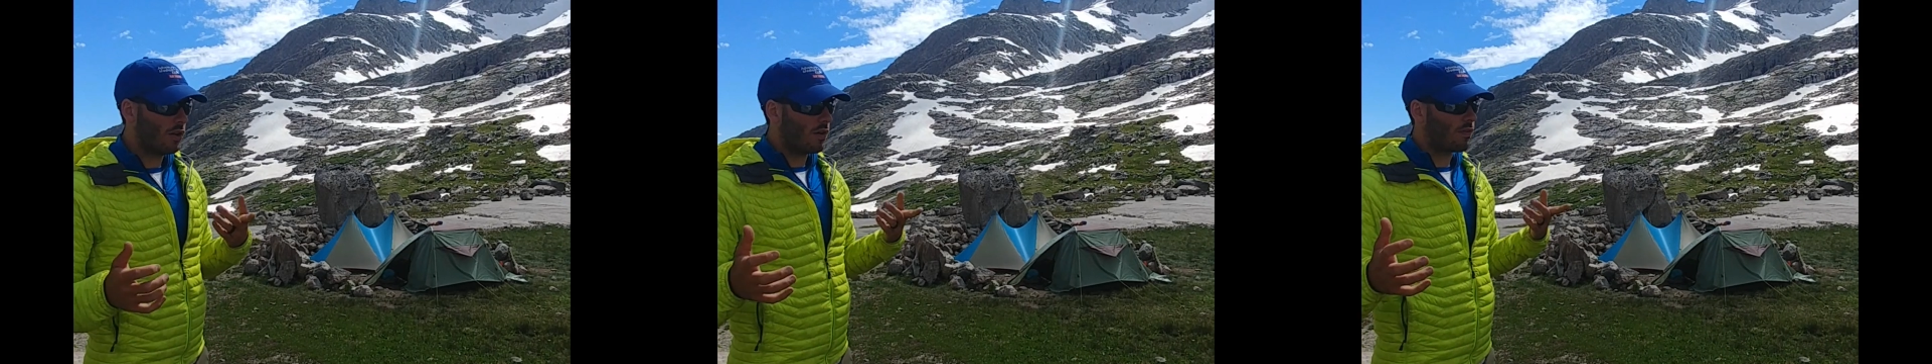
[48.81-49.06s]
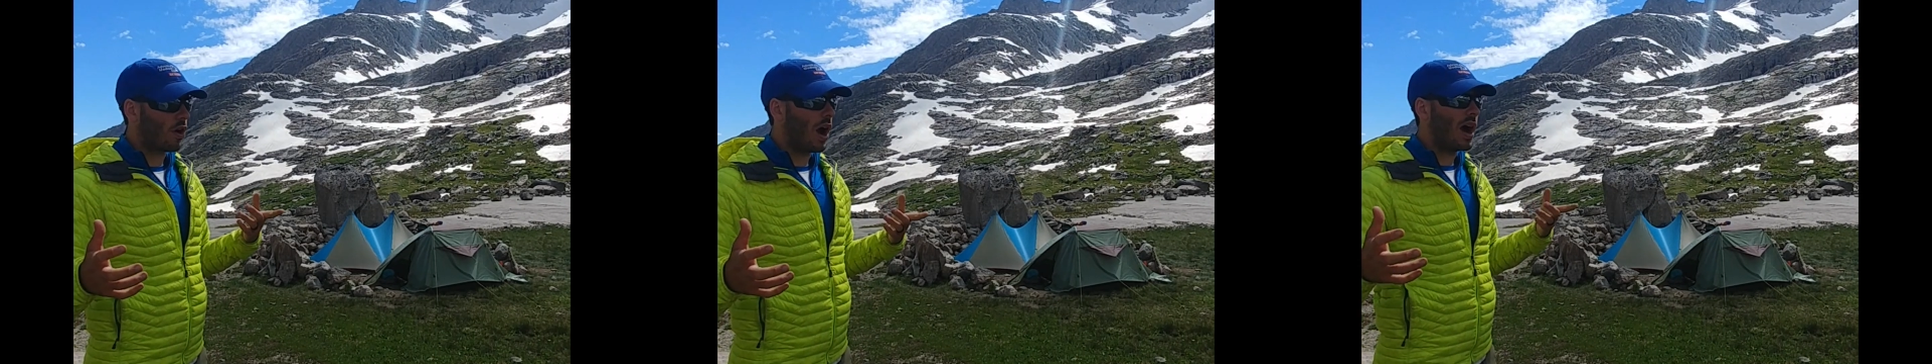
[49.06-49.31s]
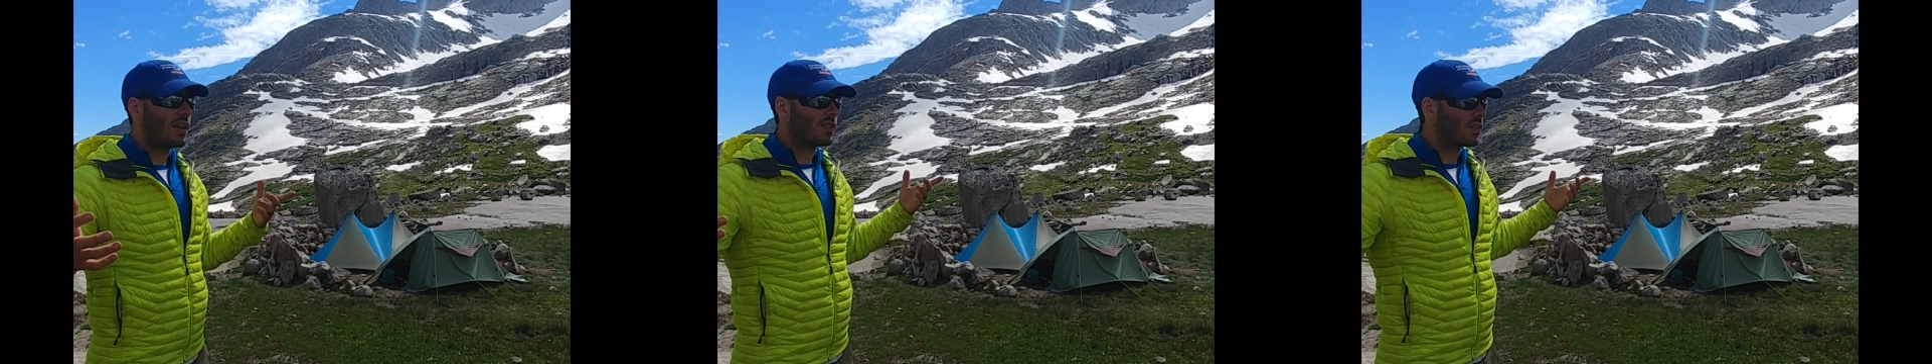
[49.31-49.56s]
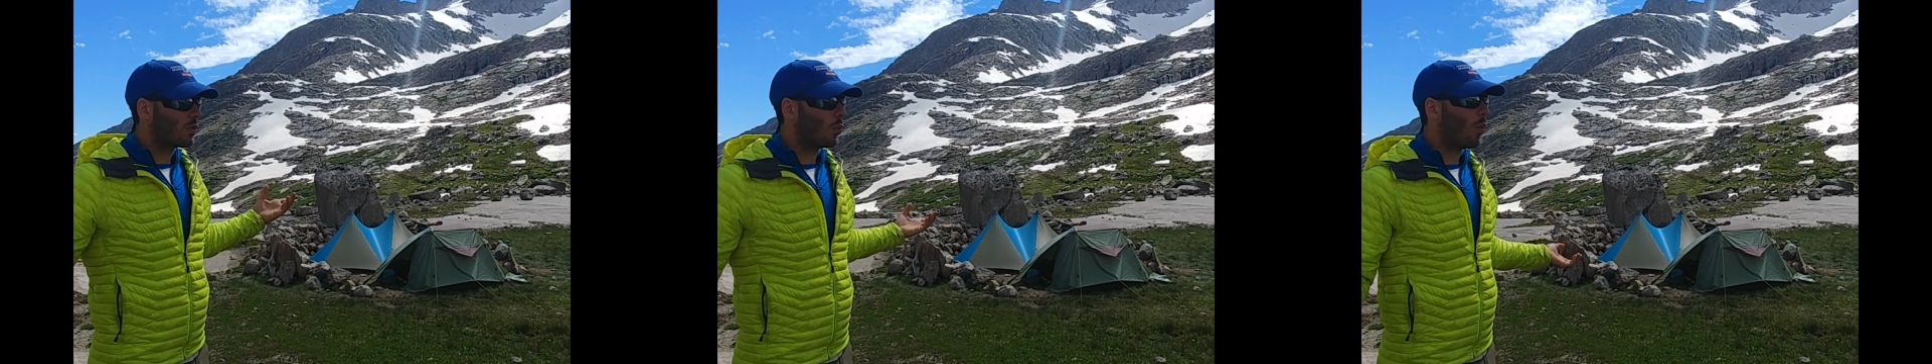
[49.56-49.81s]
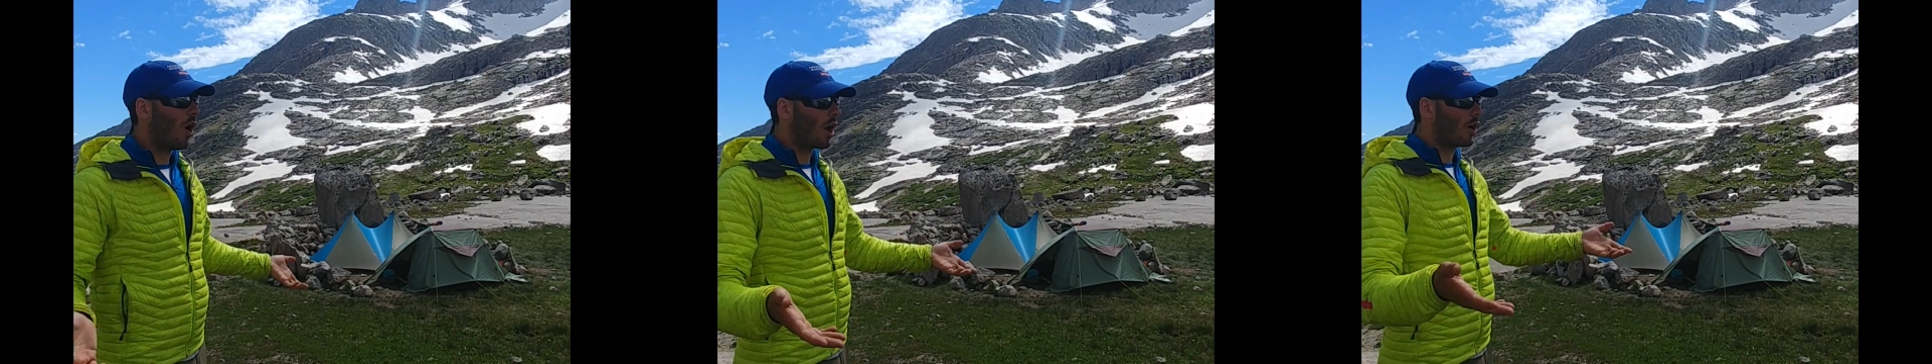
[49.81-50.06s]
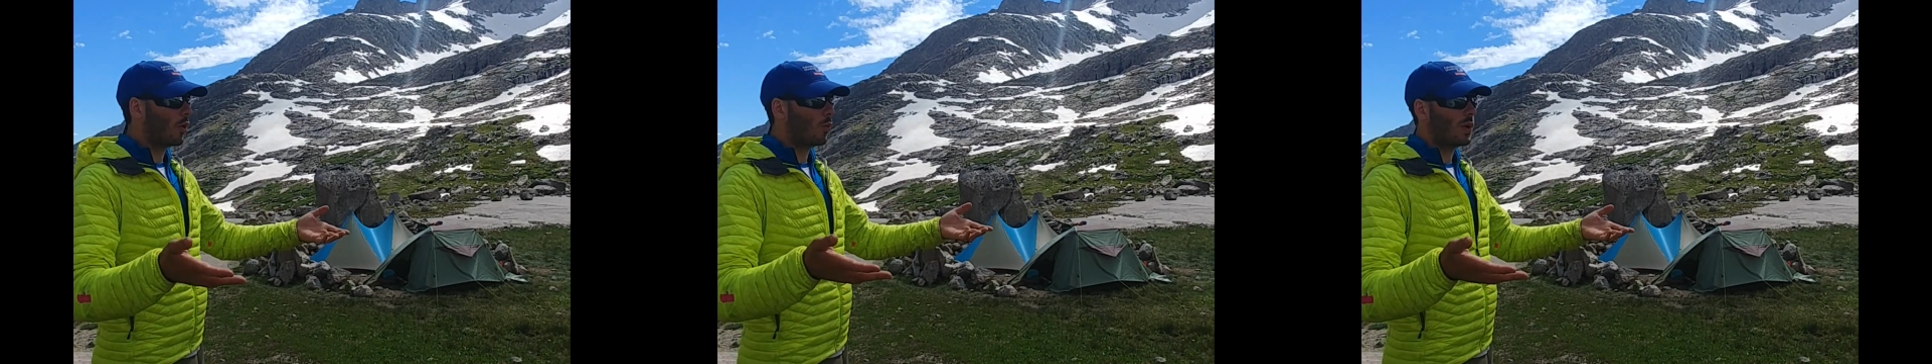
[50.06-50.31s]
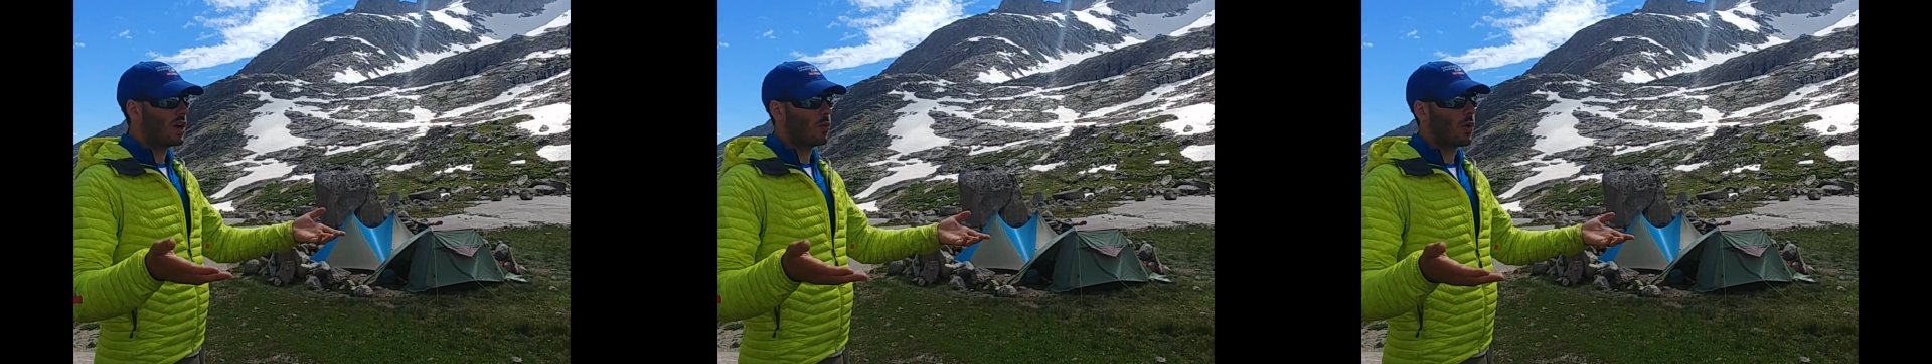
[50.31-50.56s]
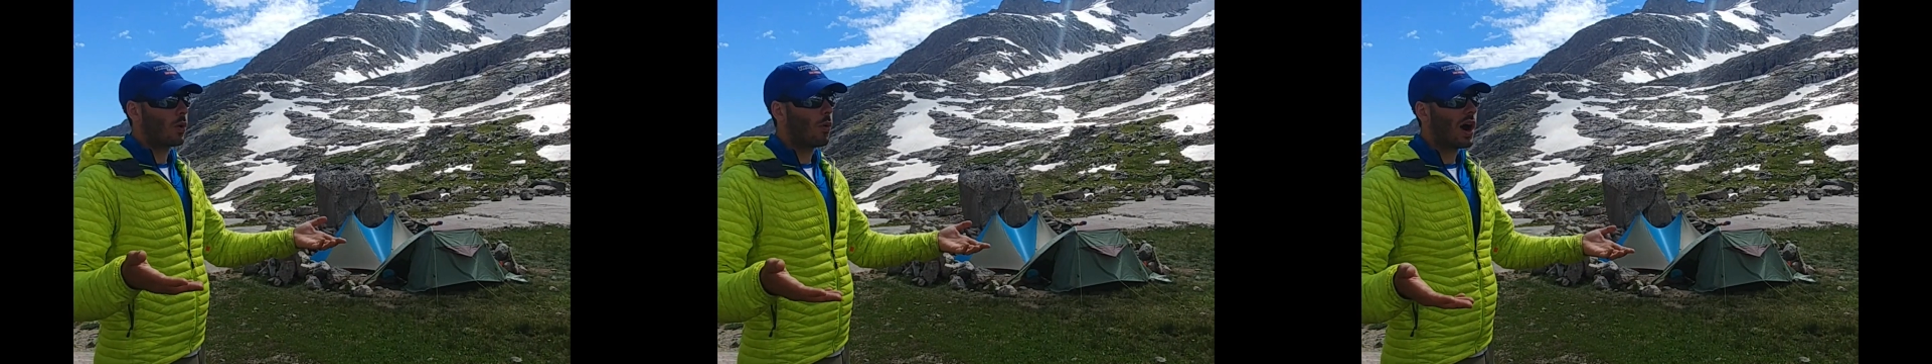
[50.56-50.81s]
For us, water, we didn't
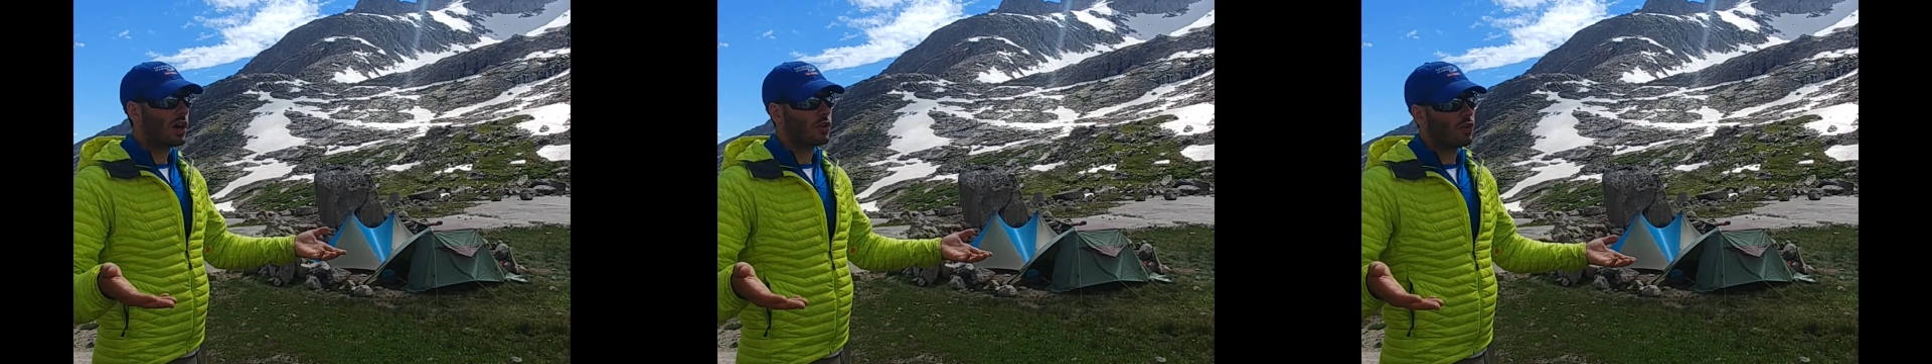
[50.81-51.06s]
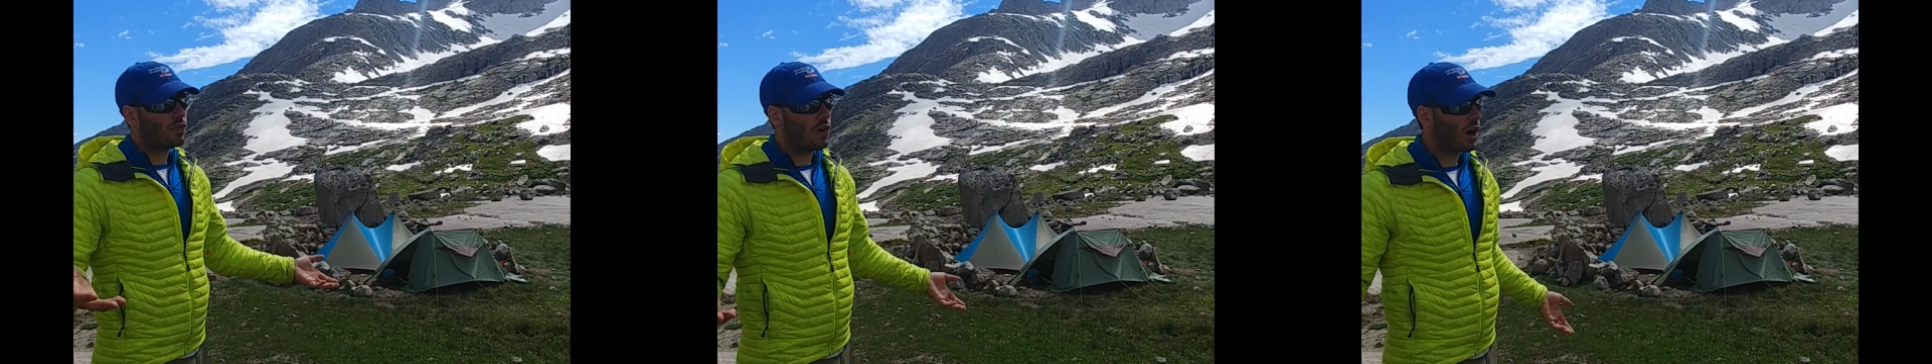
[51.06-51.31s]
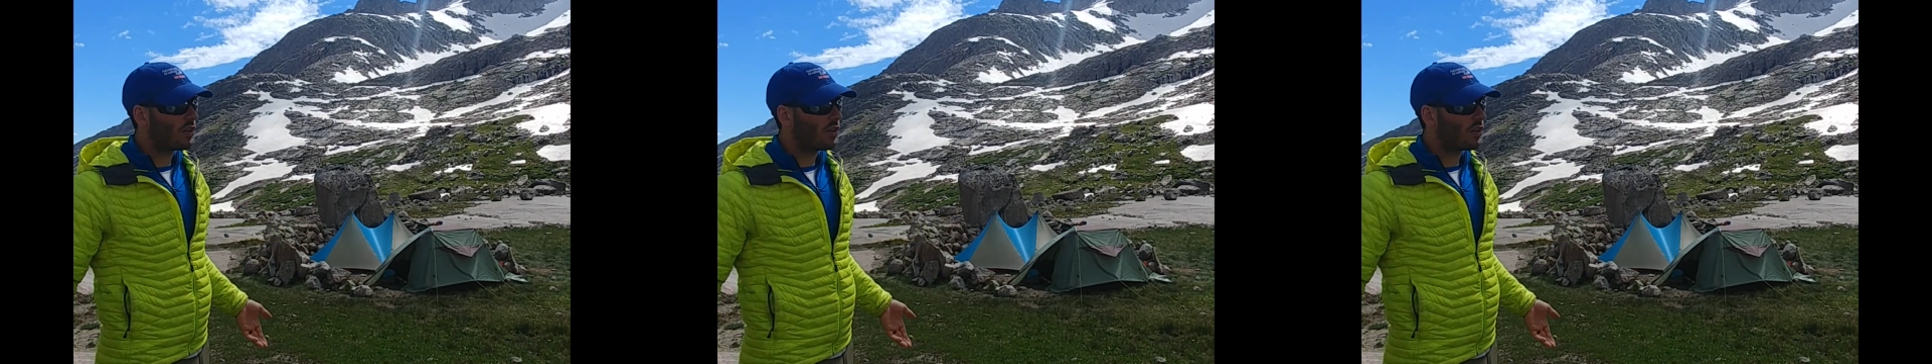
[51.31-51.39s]
want to walk too far,